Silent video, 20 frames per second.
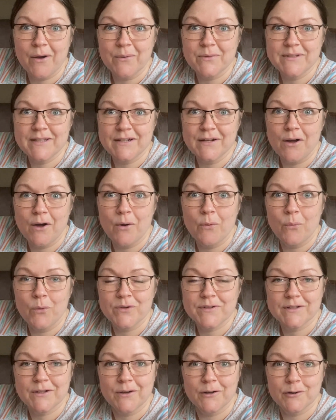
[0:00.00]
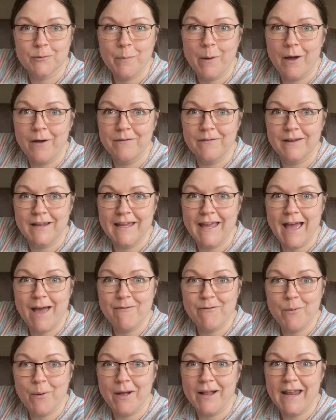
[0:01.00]
Dinner was cooked perfectly.
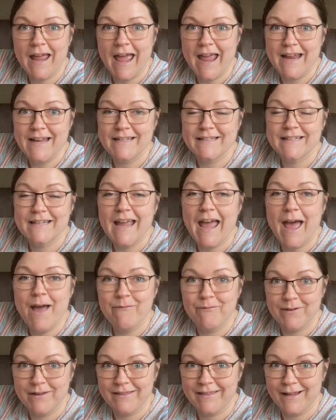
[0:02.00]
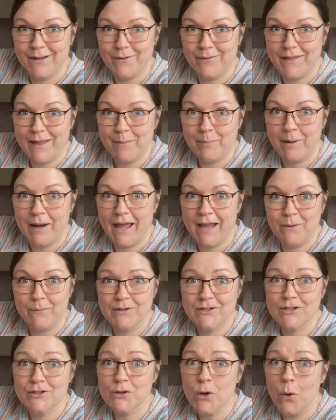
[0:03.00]
Everyone ate everything on their plate,
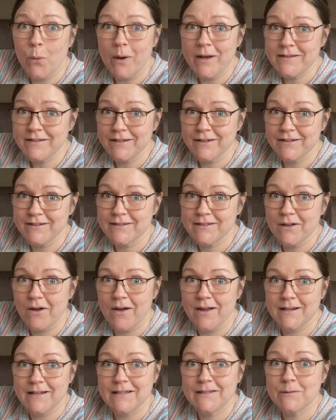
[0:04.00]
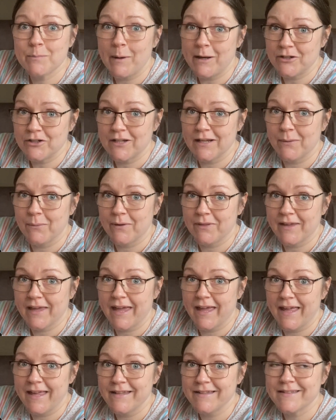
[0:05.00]
which is always a good sign, especially with
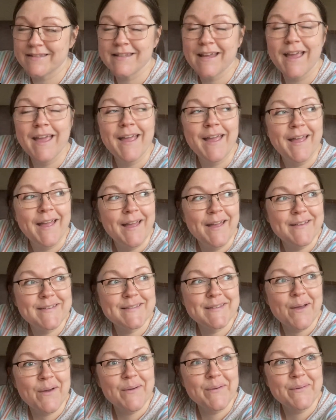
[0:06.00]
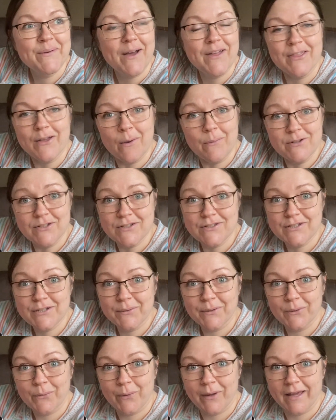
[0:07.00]
kids. So I thought I'd just do
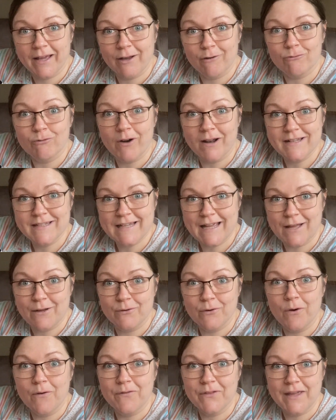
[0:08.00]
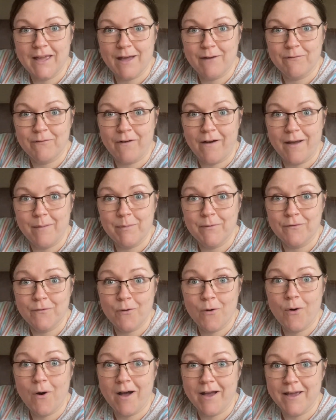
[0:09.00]
a quick rundown of the air fryer
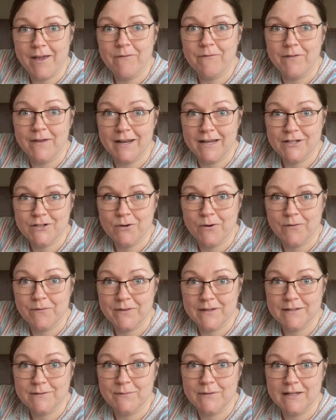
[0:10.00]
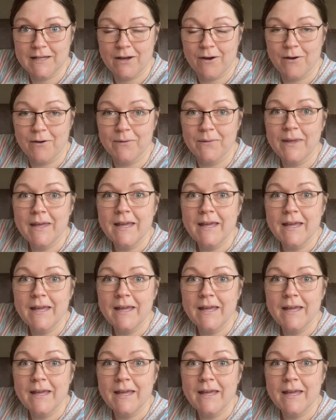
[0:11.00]
before I finish off this video.